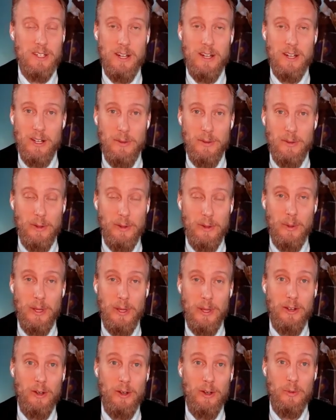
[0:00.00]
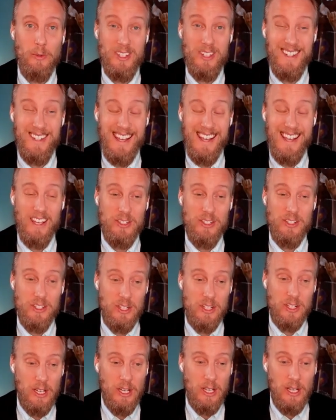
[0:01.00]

that a couple of weeks ago. We changed